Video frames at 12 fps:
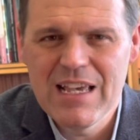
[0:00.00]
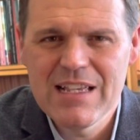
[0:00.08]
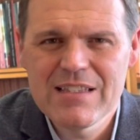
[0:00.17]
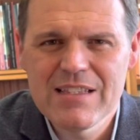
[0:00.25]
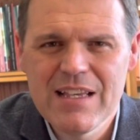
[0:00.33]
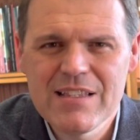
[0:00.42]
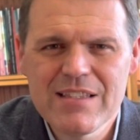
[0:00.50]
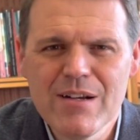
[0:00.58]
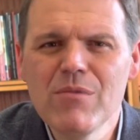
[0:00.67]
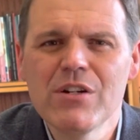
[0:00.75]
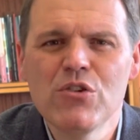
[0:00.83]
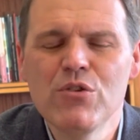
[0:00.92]
as, as
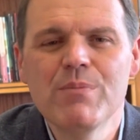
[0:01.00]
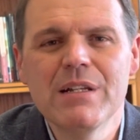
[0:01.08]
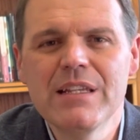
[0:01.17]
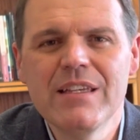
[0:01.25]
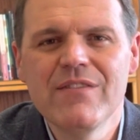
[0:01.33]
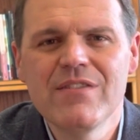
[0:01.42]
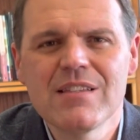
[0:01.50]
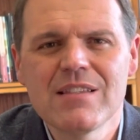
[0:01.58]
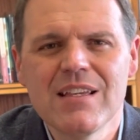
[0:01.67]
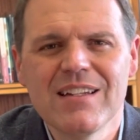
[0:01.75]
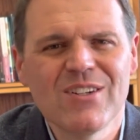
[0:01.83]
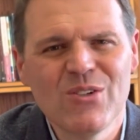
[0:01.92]
someone who believes
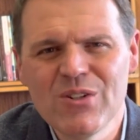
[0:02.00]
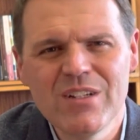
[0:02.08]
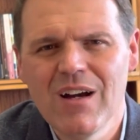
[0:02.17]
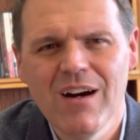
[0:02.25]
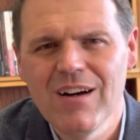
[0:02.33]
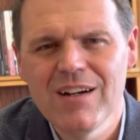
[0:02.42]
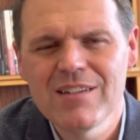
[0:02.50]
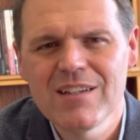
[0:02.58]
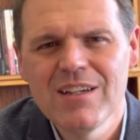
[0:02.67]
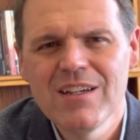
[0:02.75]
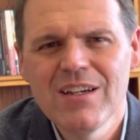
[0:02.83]
in a good God